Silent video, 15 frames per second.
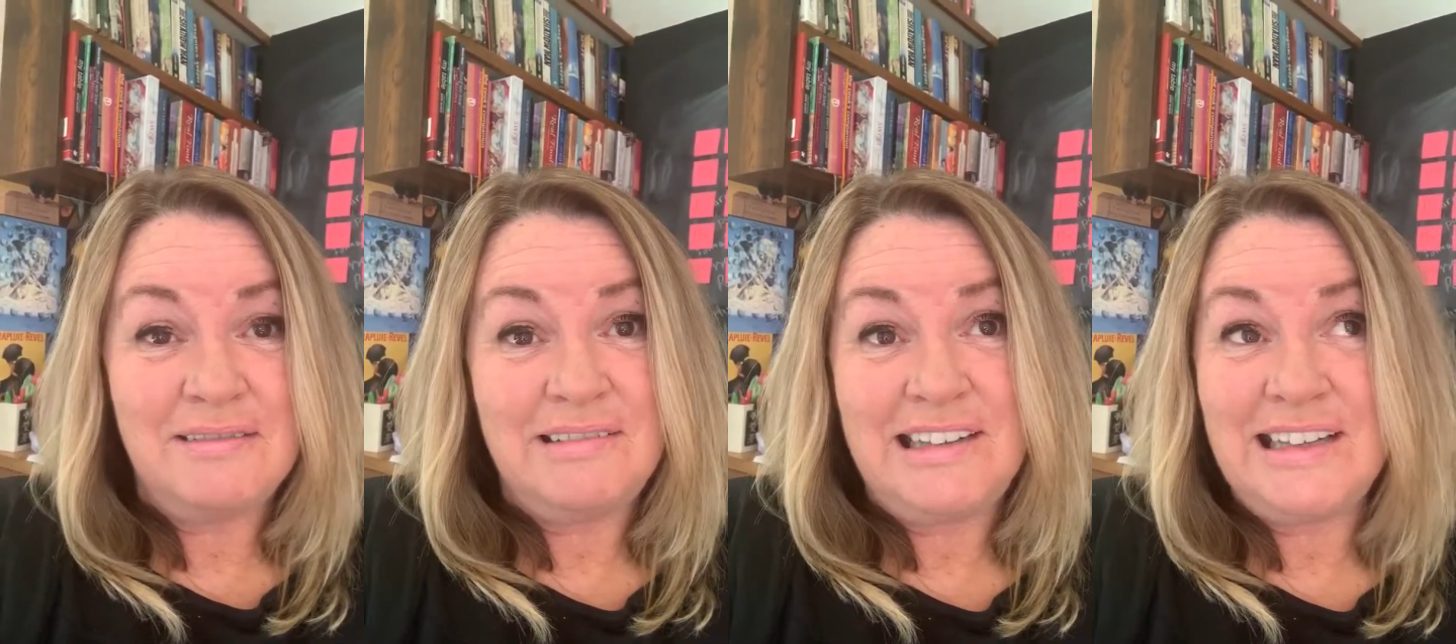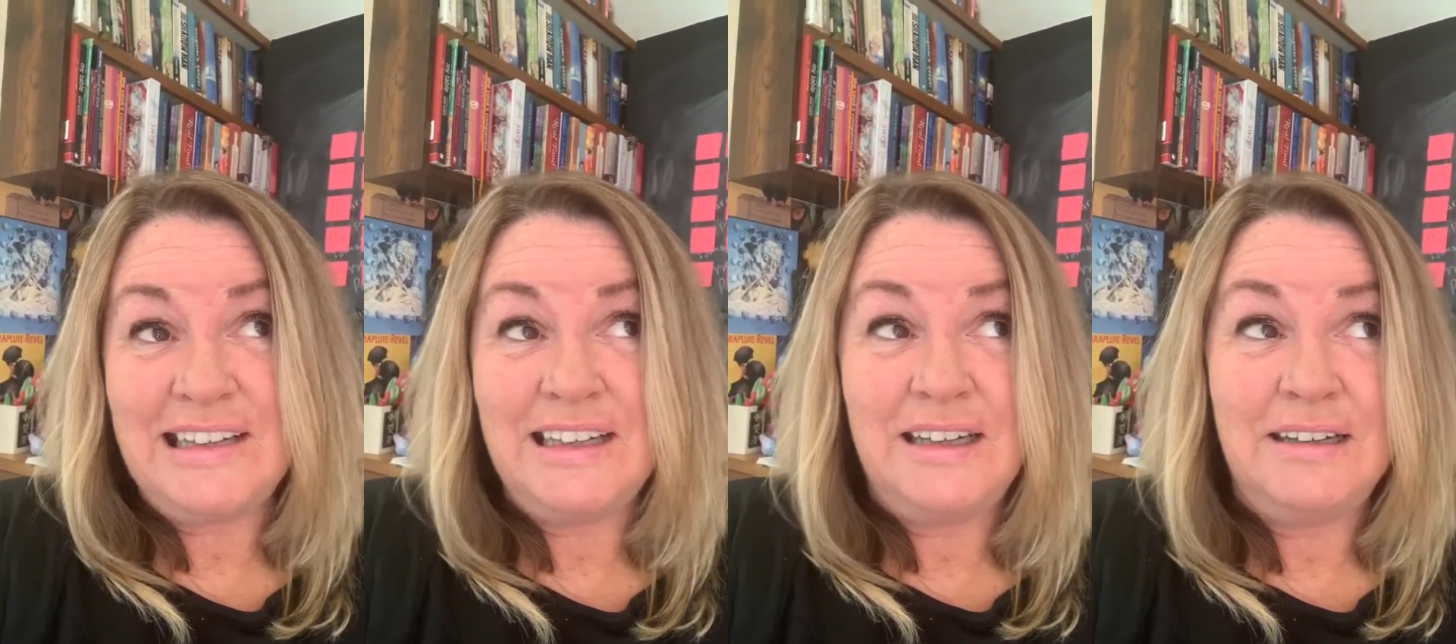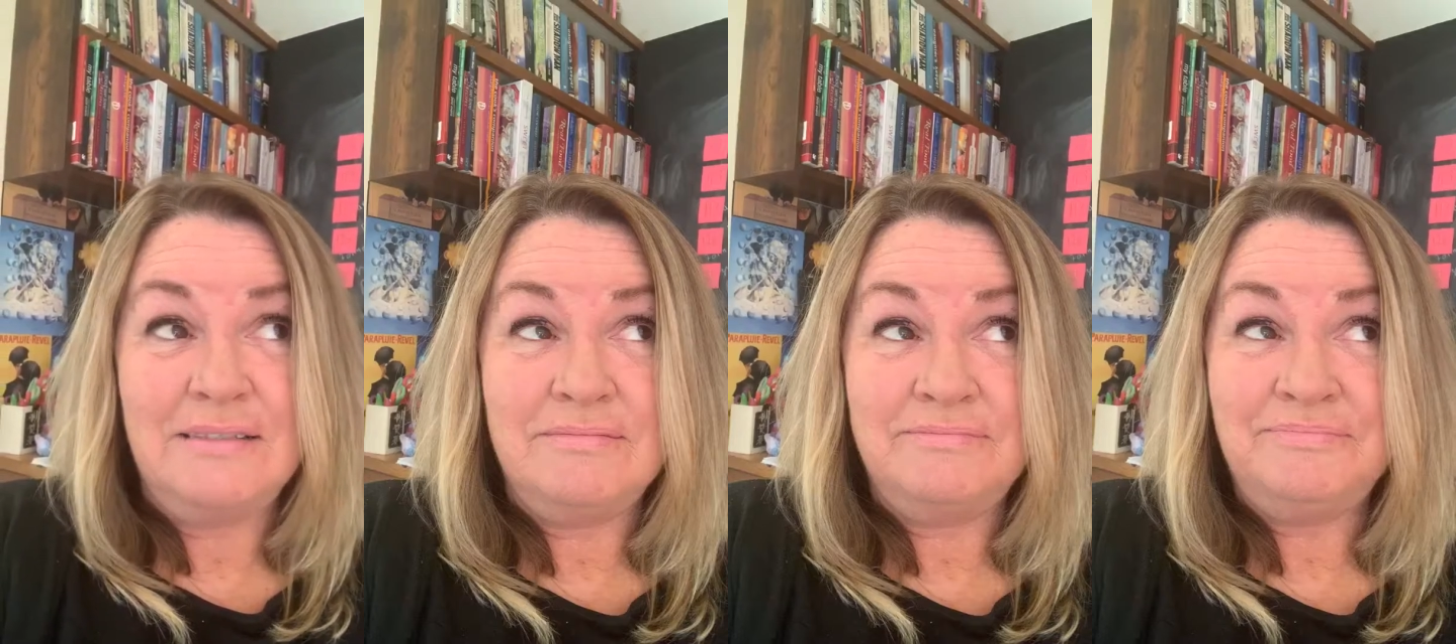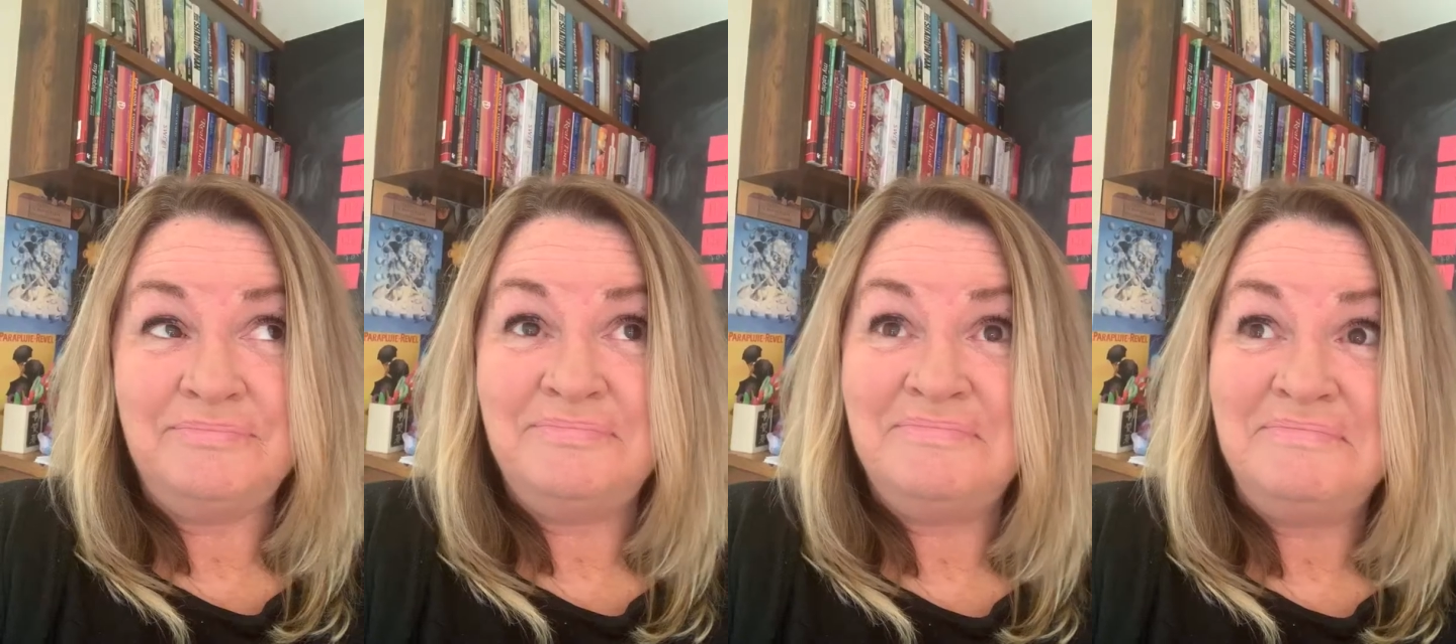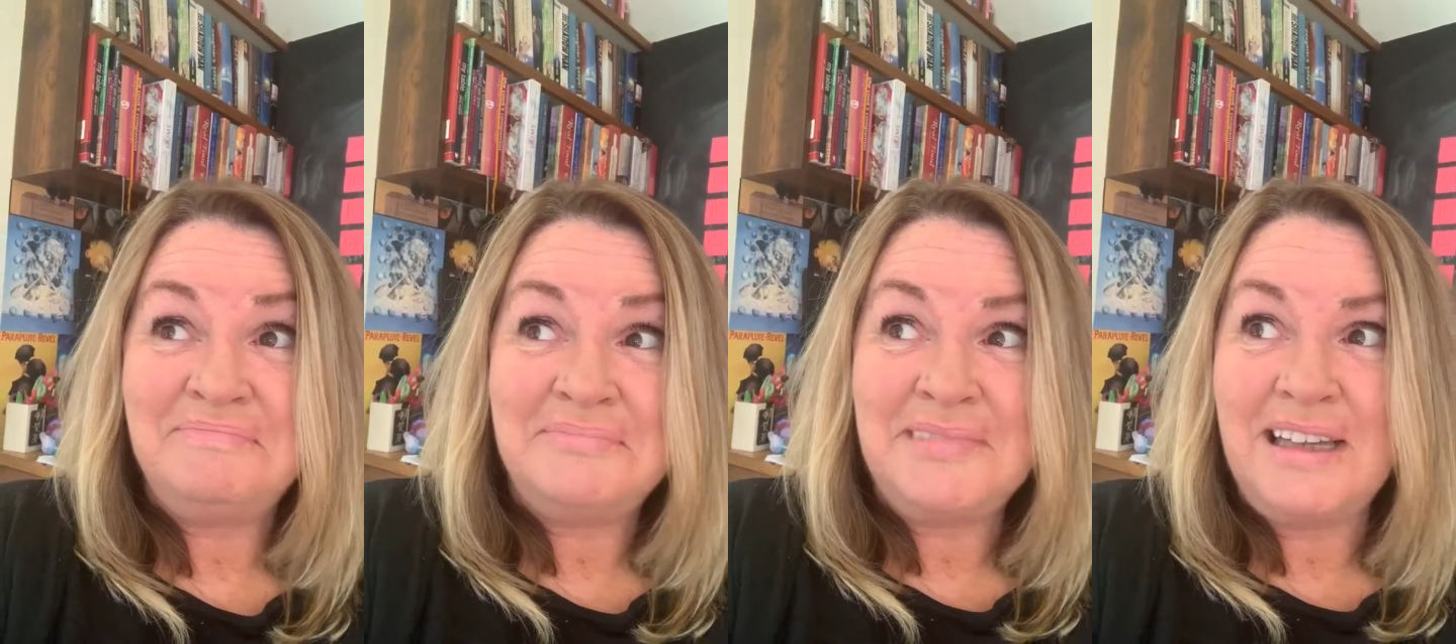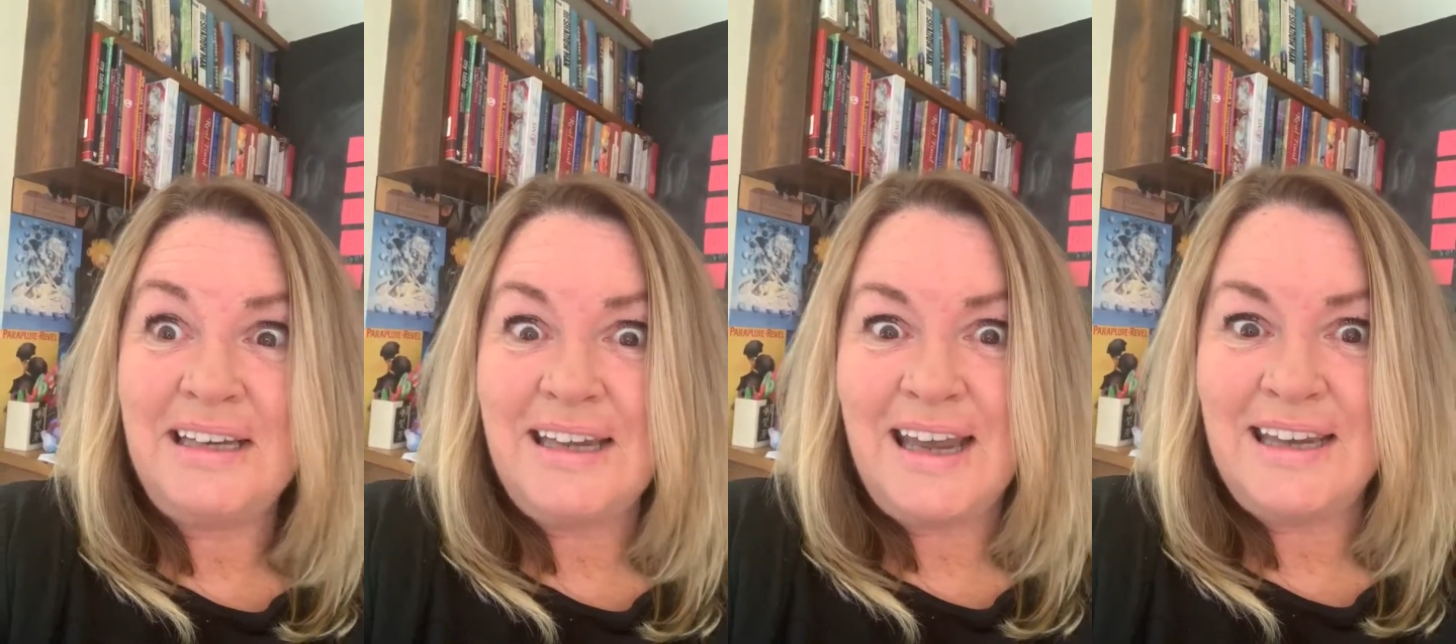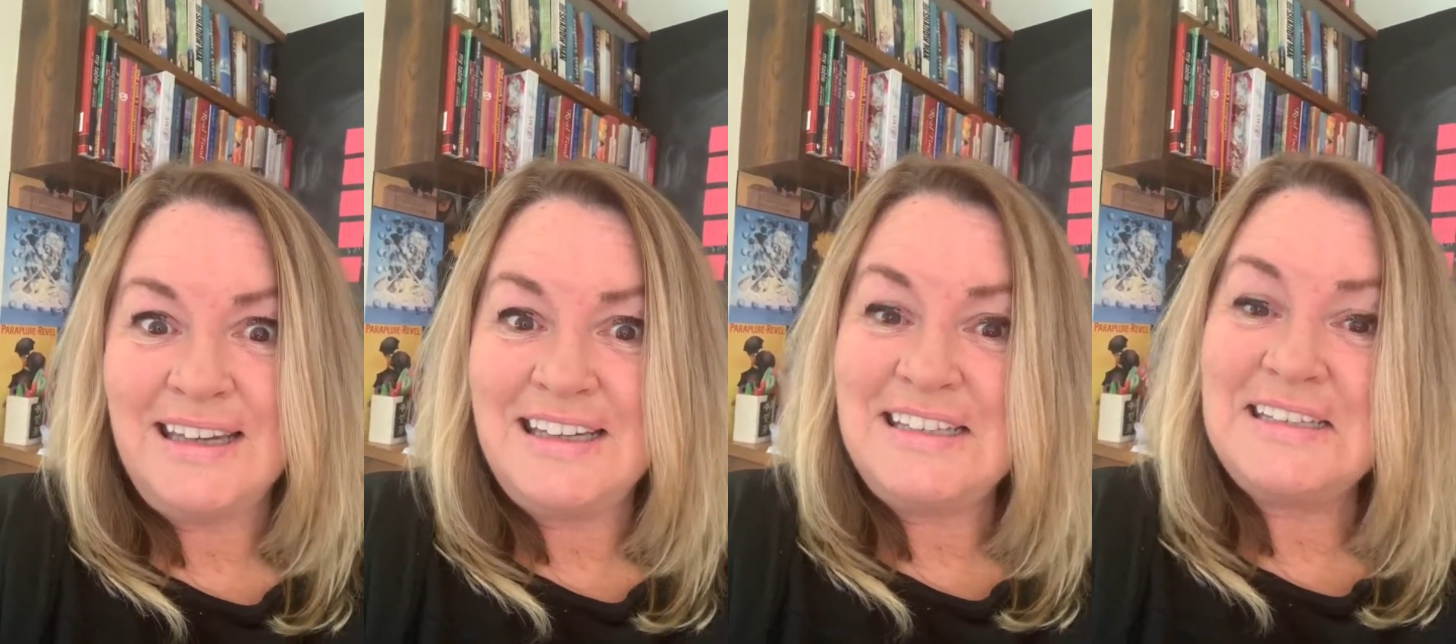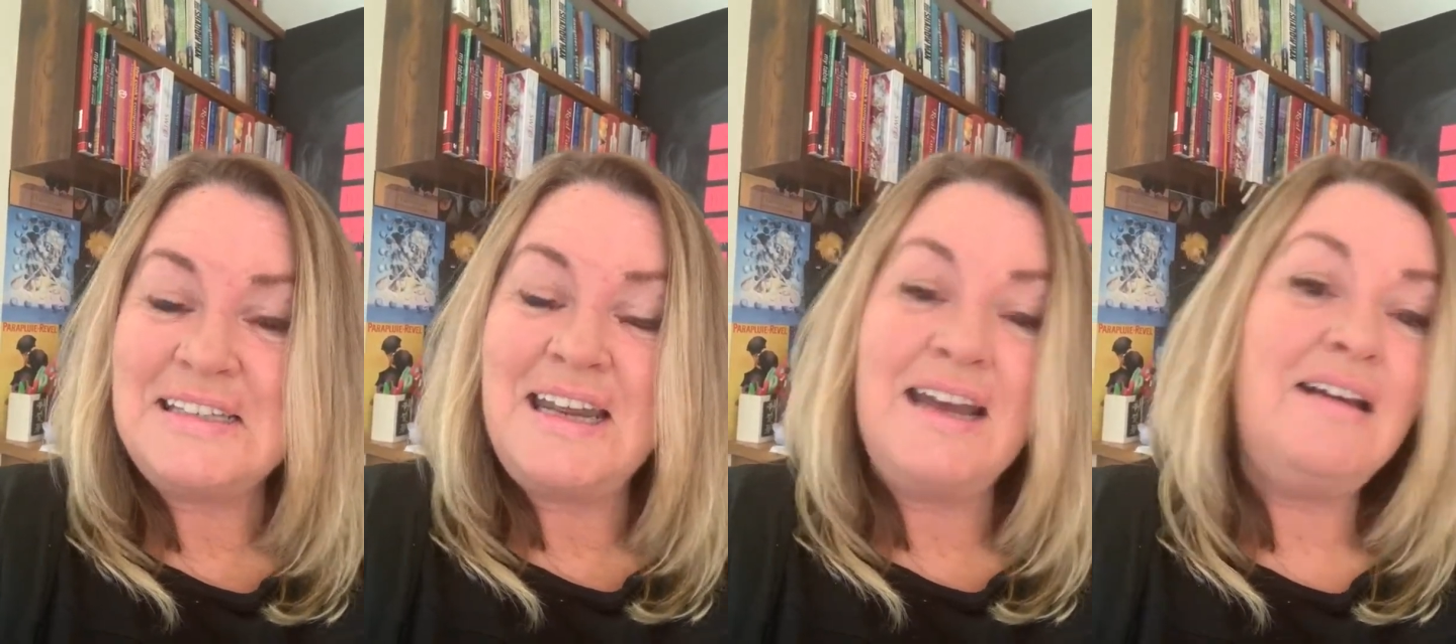nearly 8
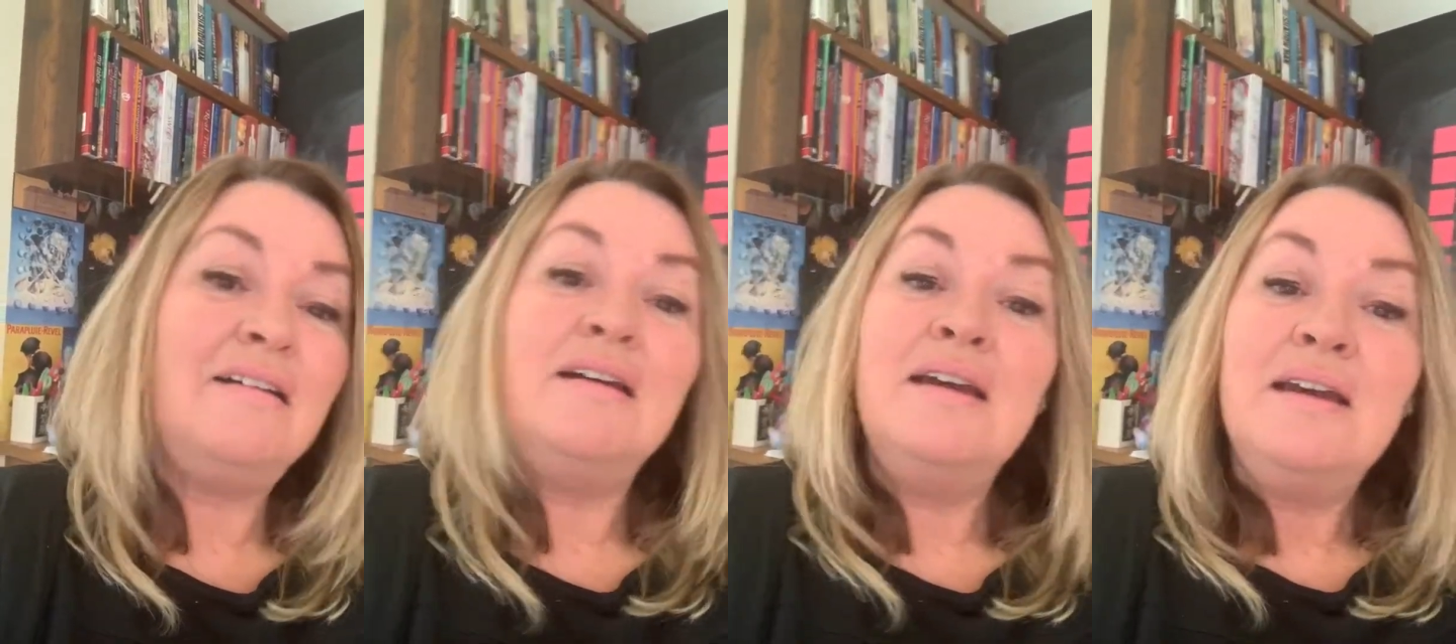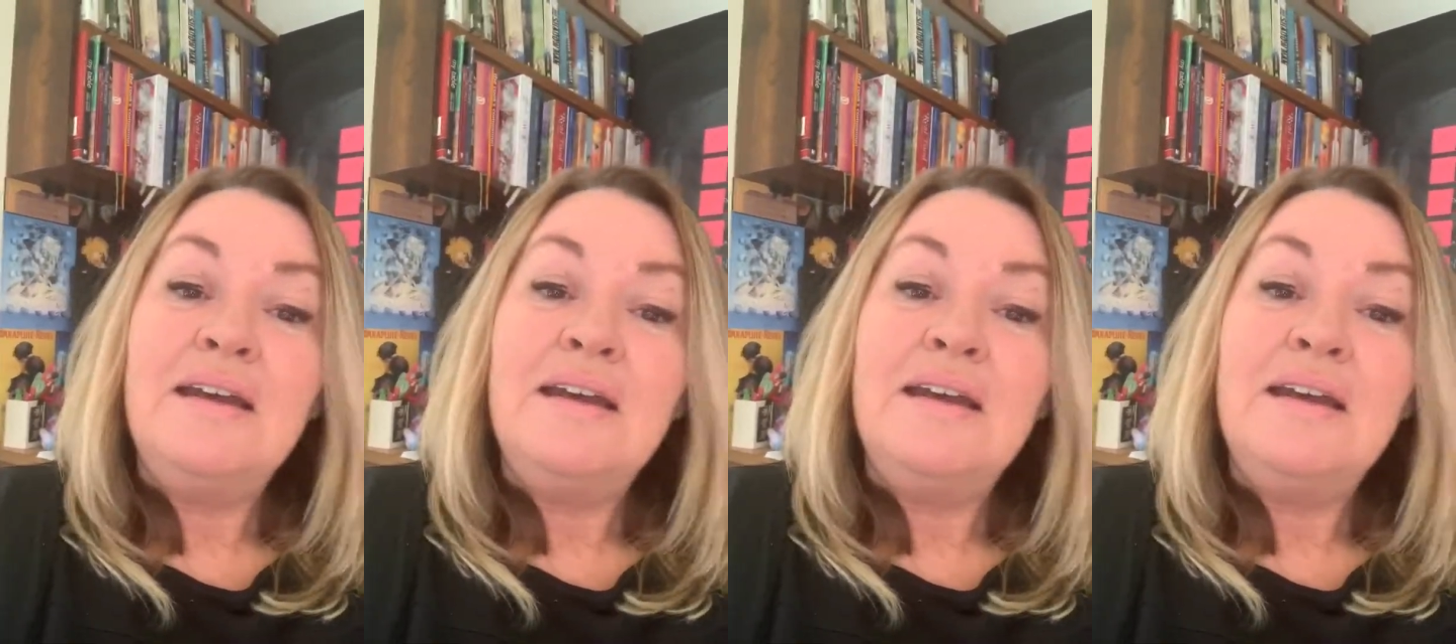years now,